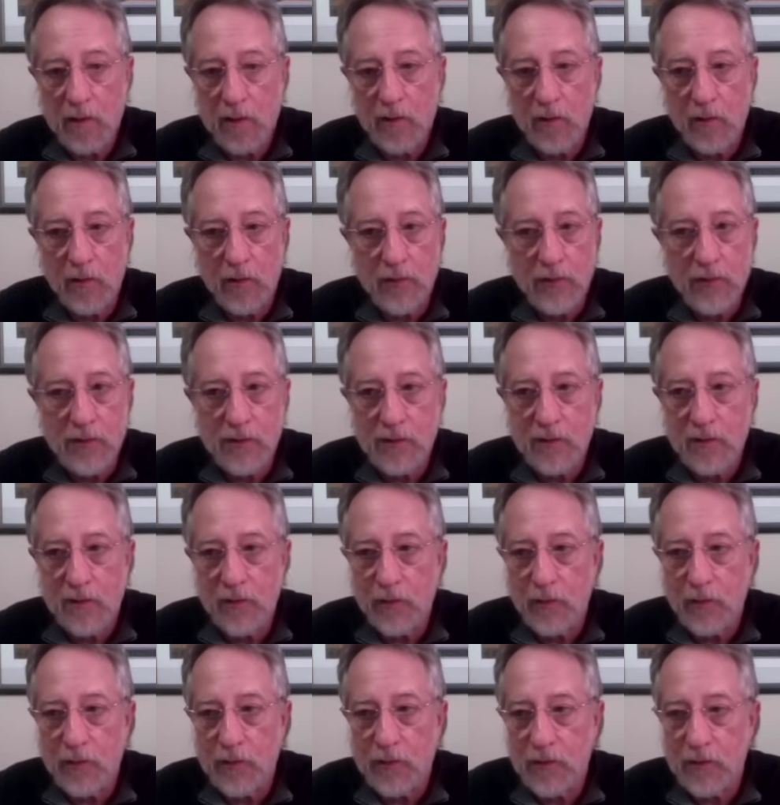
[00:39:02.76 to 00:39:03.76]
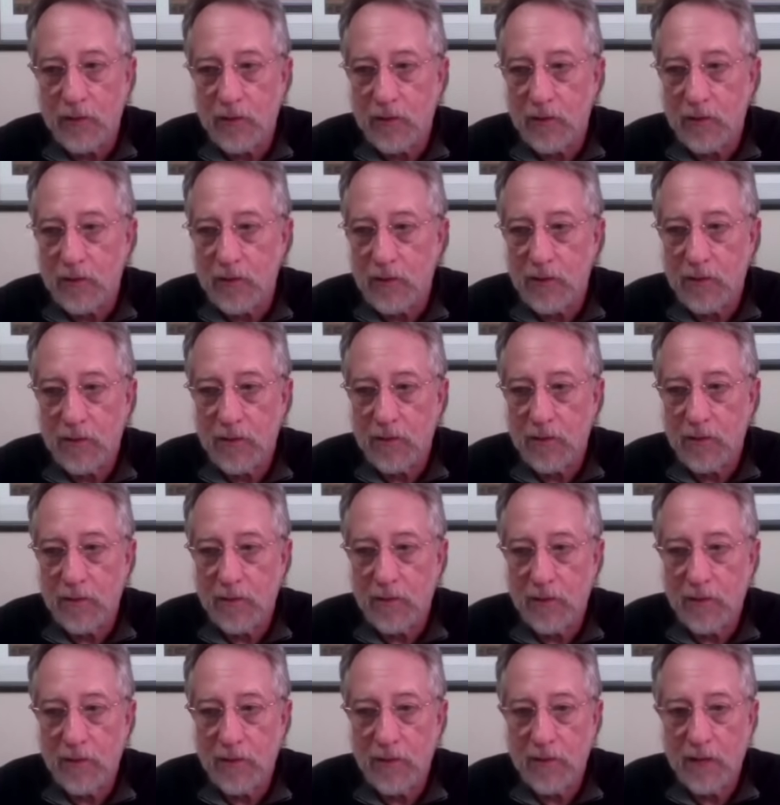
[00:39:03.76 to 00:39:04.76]
and all this stuff was just
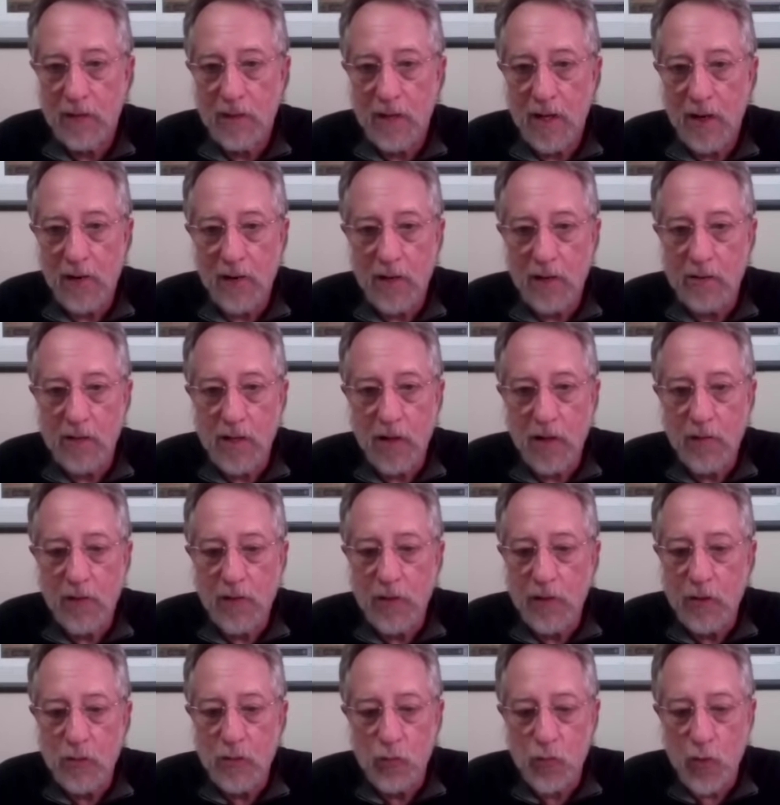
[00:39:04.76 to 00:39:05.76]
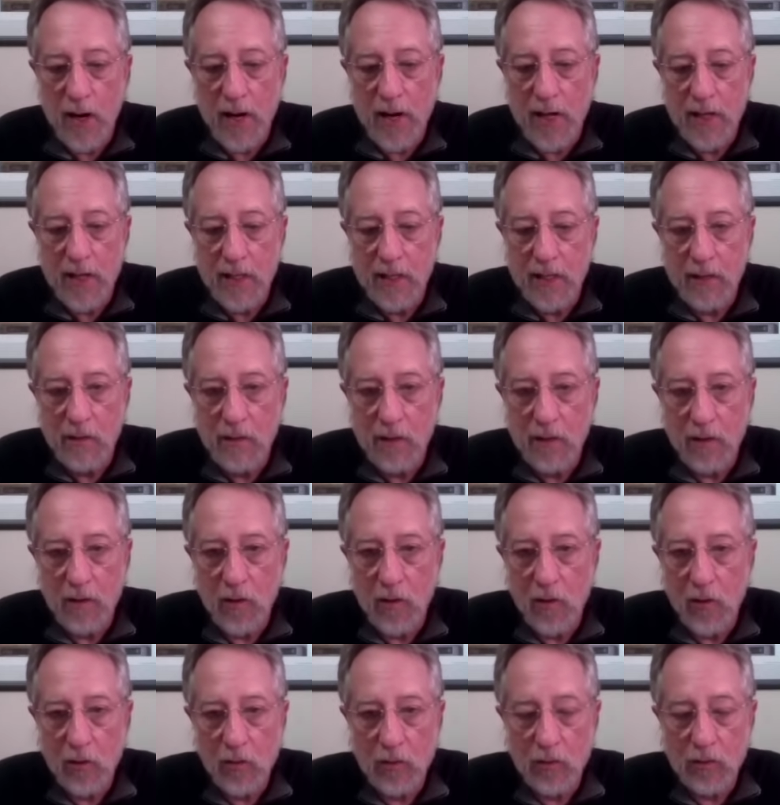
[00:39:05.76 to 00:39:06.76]
because eh, everything's radiant and
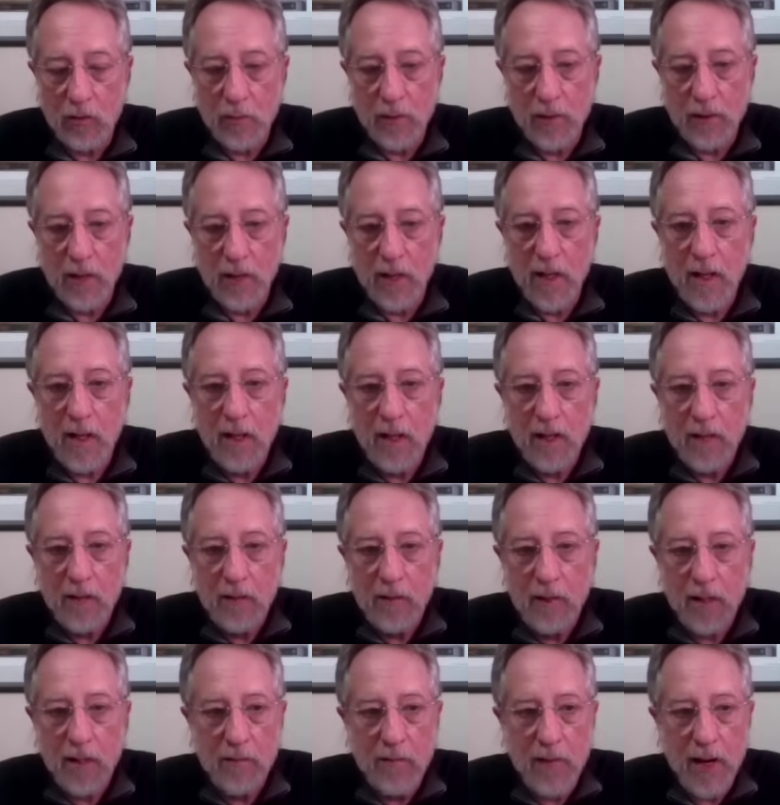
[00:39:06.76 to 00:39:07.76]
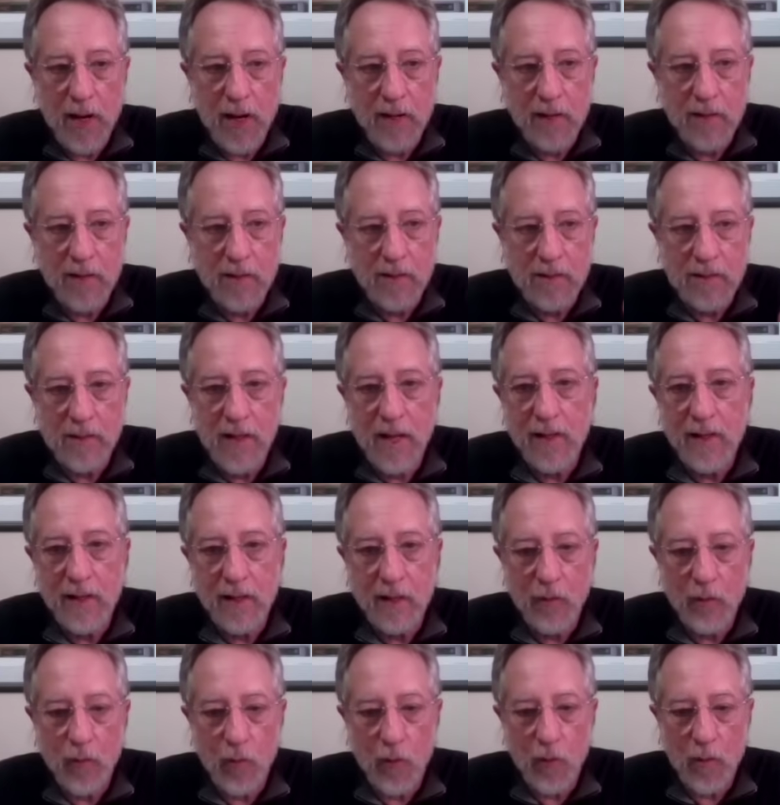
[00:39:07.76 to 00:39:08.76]
gold, but they made a
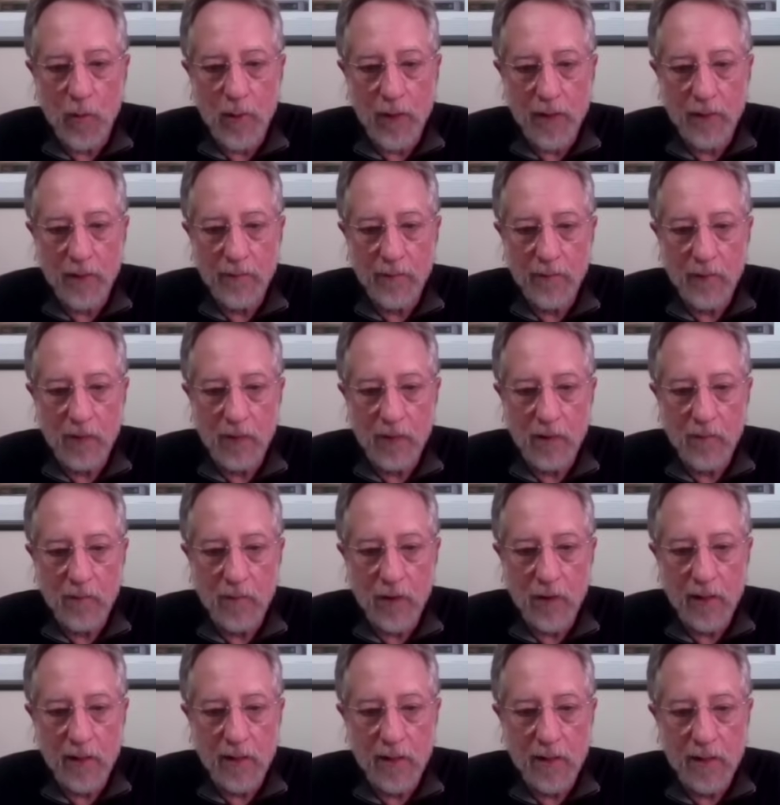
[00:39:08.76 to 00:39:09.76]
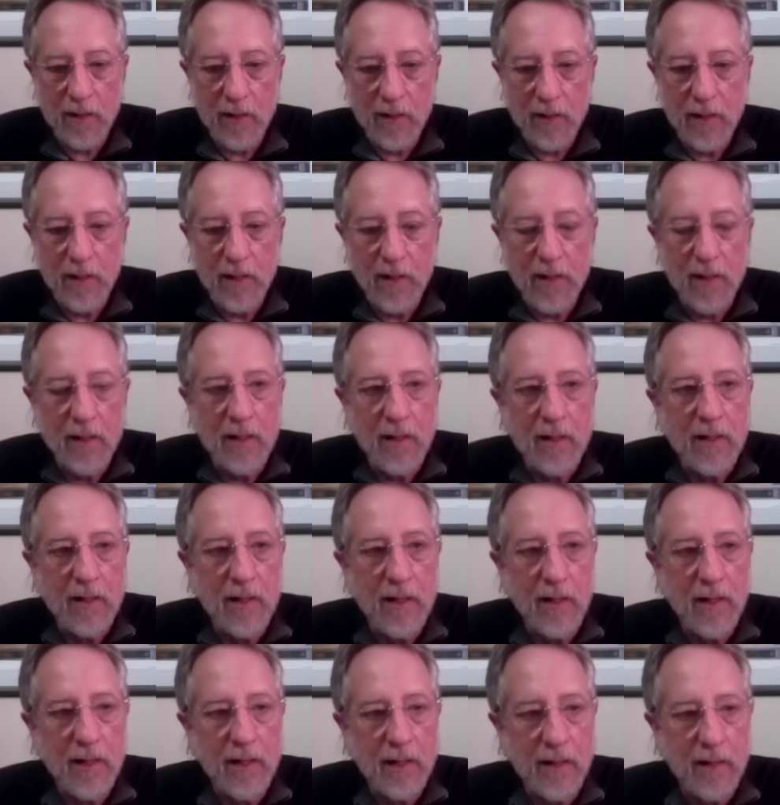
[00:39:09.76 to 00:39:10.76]
setting for me, right?
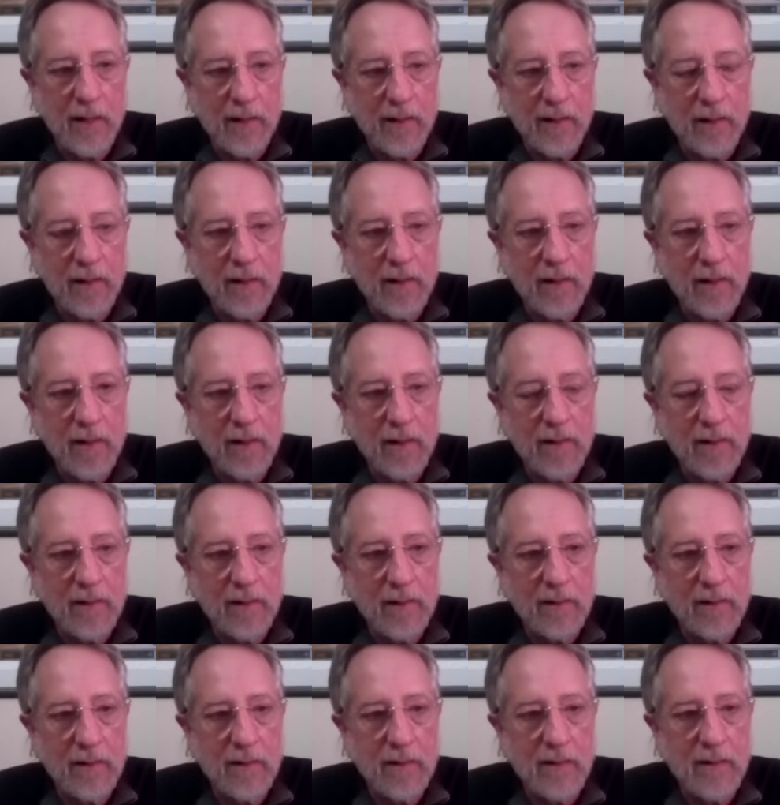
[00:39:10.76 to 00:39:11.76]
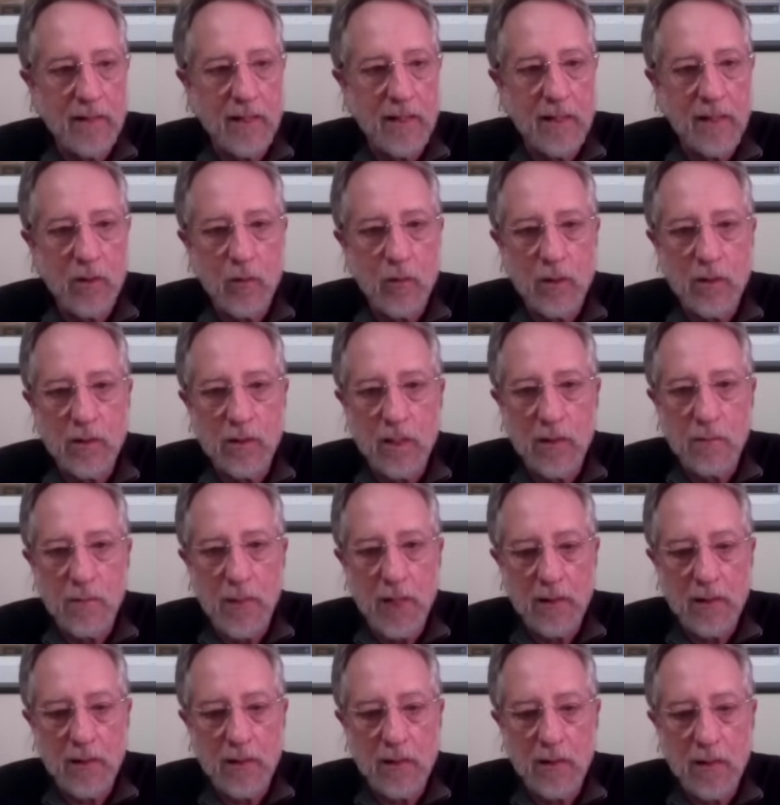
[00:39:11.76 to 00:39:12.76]
And then the setting was I
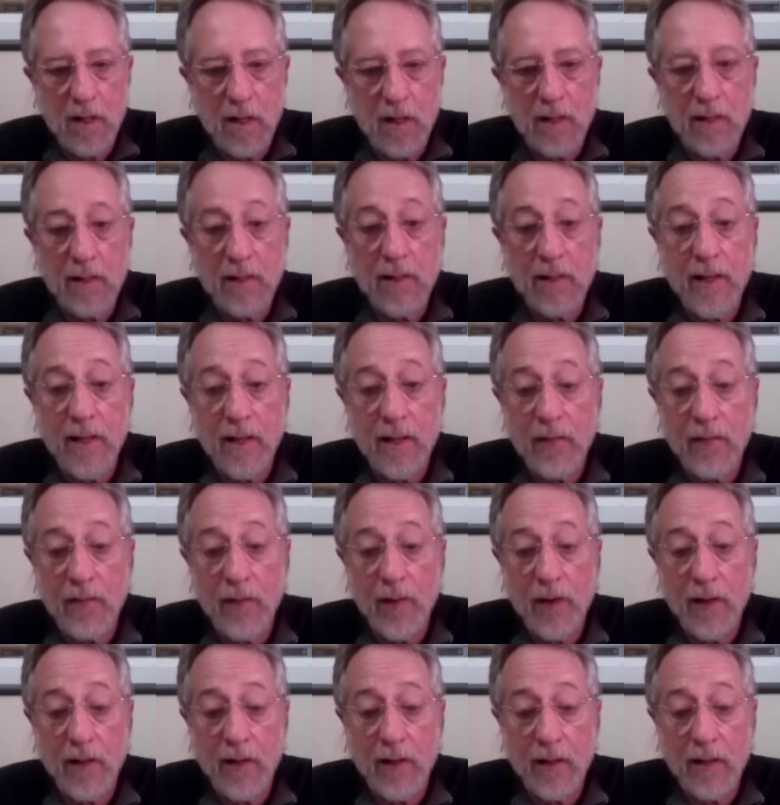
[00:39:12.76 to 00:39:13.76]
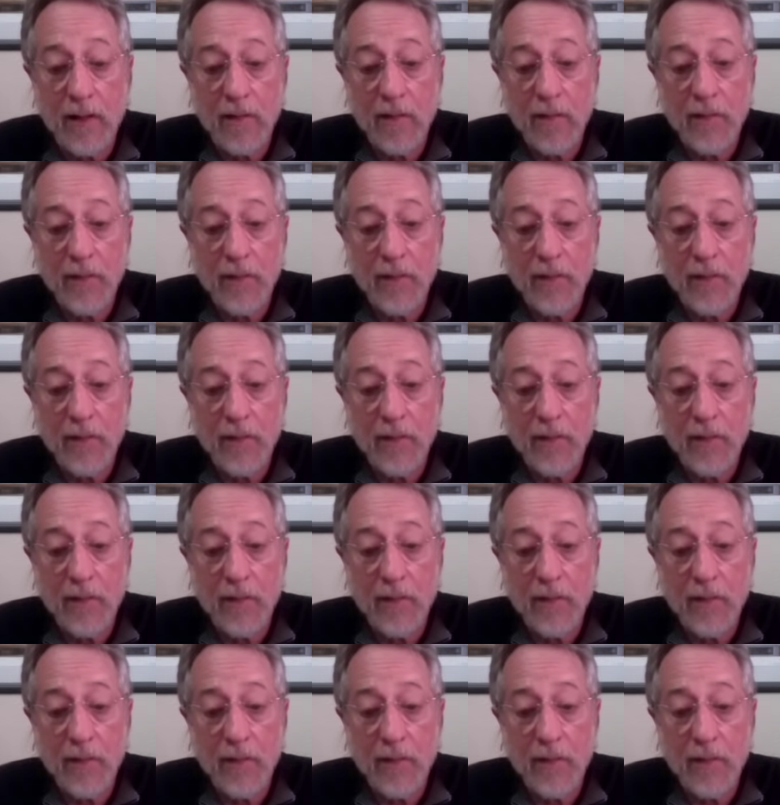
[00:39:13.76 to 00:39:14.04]
met this guy at a cafe,